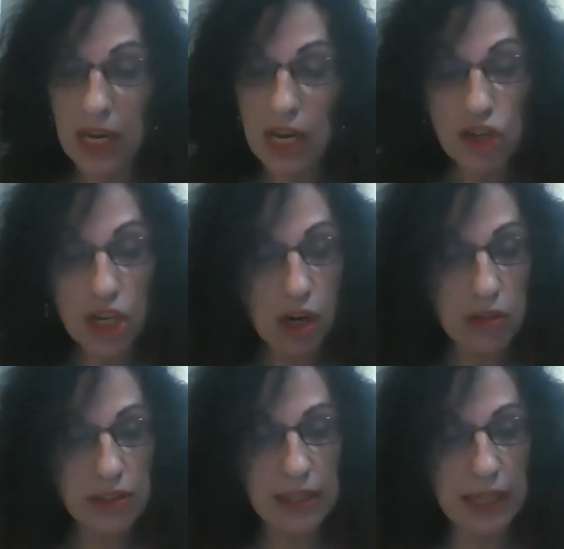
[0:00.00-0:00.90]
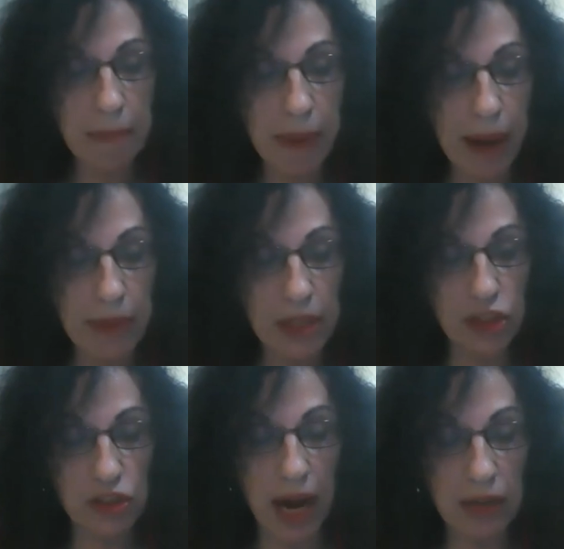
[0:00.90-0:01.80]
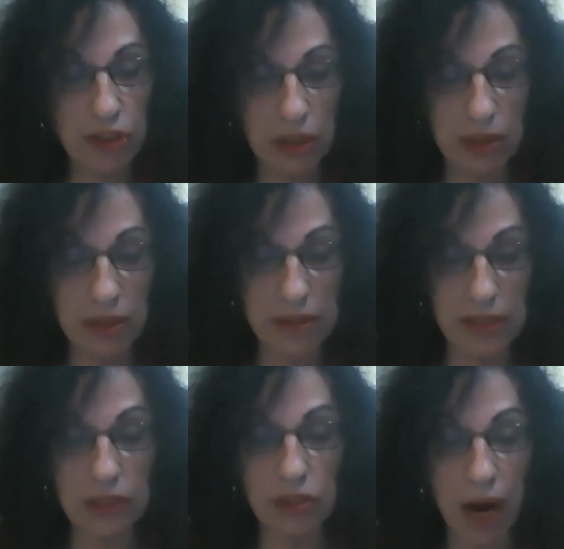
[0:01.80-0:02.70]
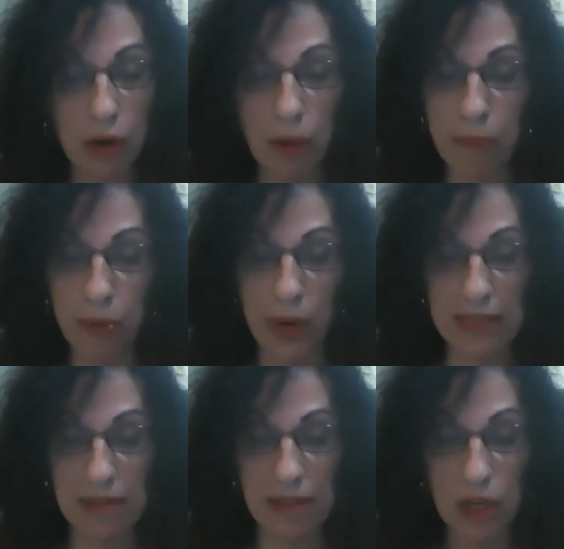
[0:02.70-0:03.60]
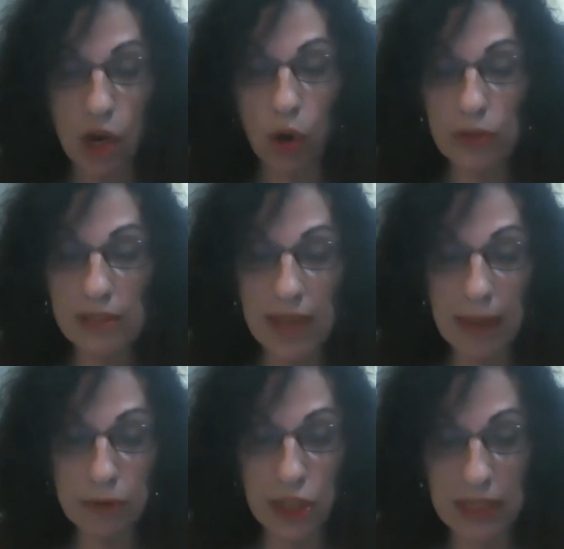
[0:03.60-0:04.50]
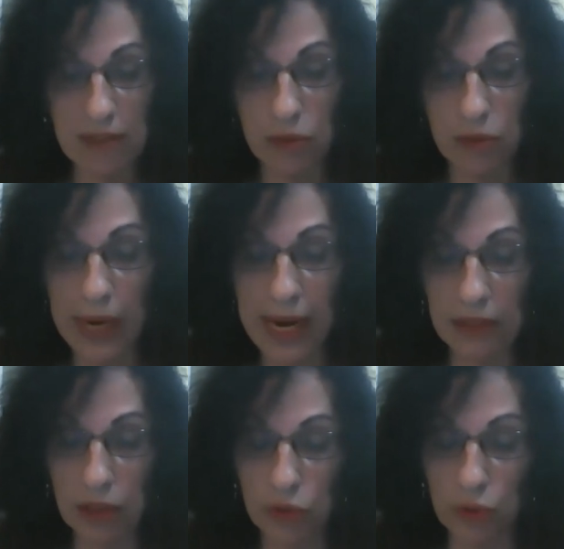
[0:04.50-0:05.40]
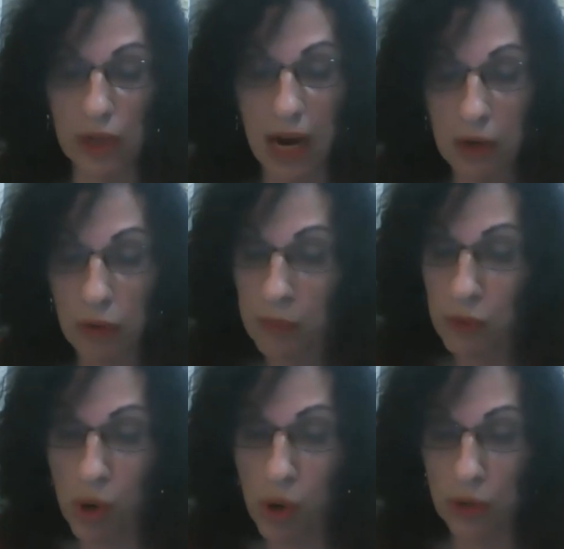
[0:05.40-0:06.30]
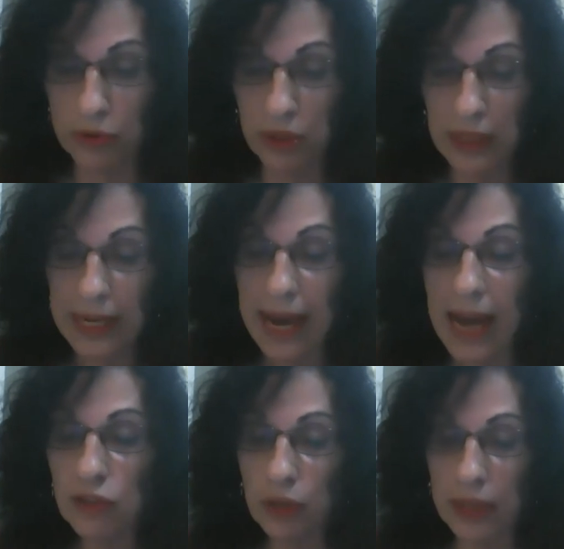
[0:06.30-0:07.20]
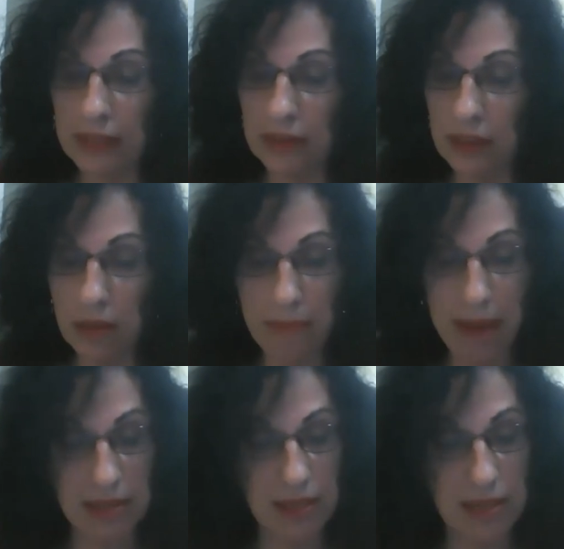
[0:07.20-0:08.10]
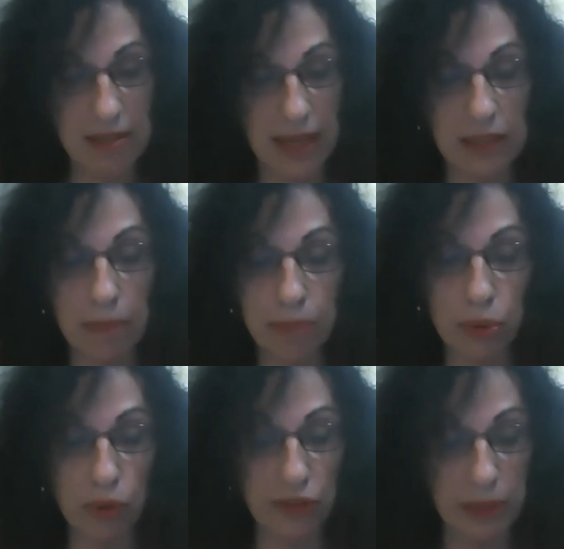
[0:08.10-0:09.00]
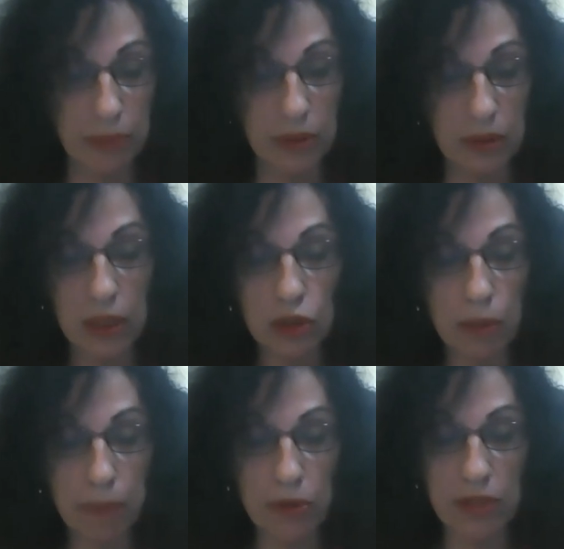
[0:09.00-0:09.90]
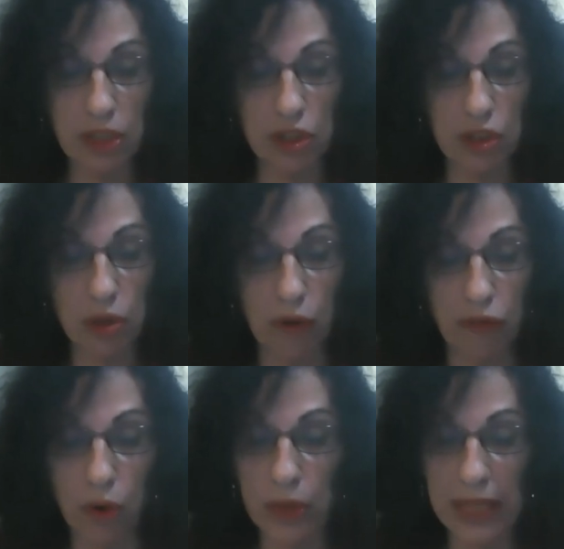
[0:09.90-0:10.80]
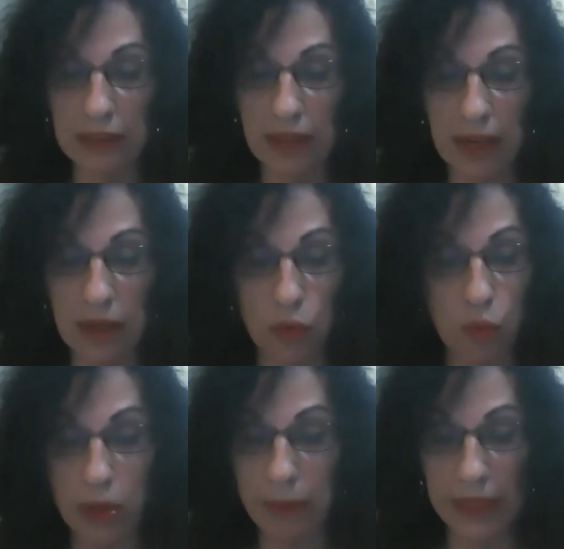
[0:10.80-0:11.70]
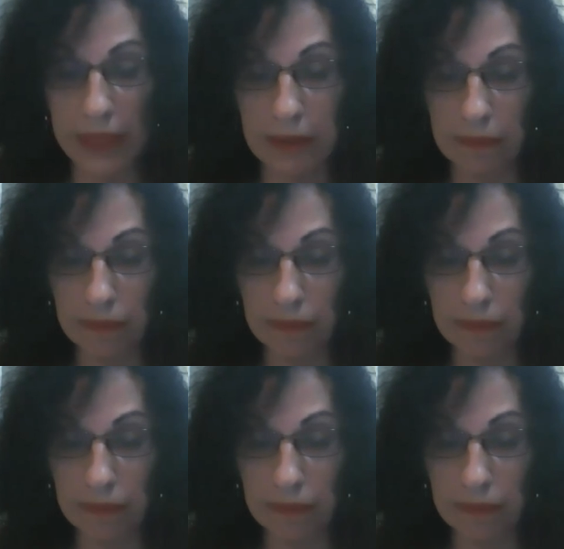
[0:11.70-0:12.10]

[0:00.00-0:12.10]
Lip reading: She constantly published articles in the Arab press on subjects related to the Arab world, educating the masses and improving the position of Oriental women.